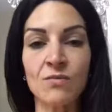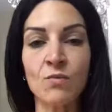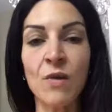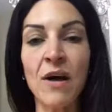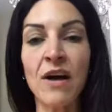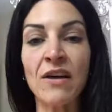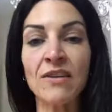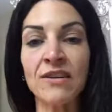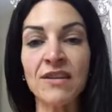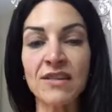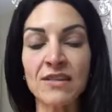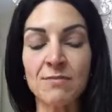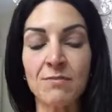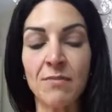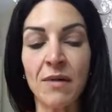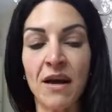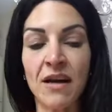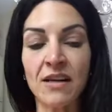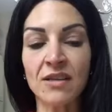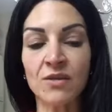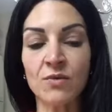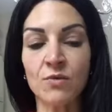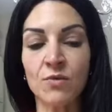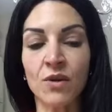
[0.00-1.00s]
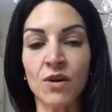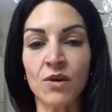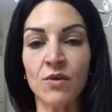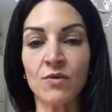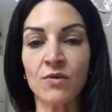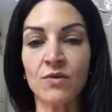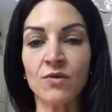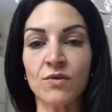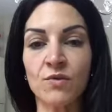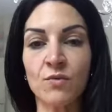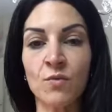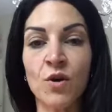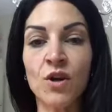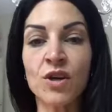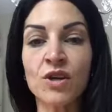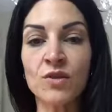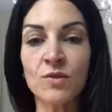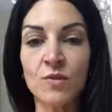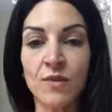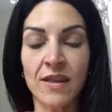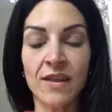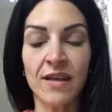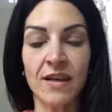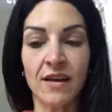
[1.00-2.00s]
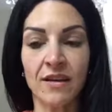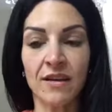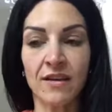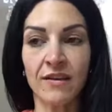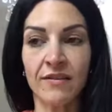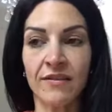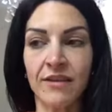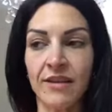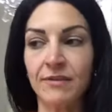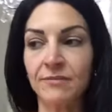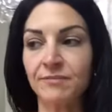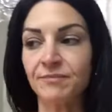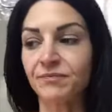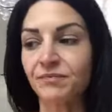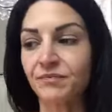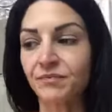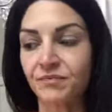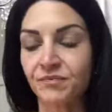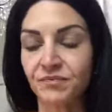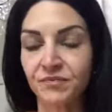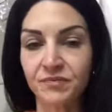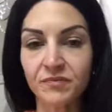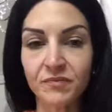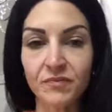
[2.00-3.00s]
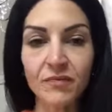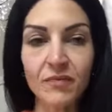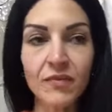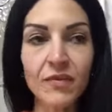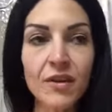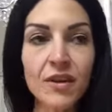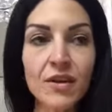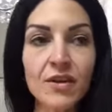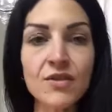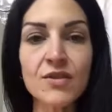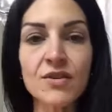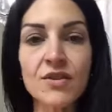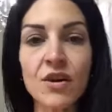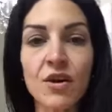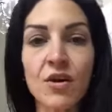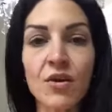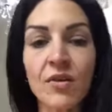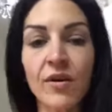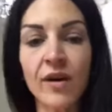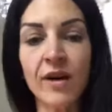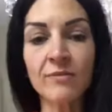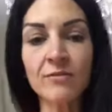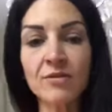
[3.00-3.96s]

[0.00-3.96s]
wellness box work, works with Young Living. So I'm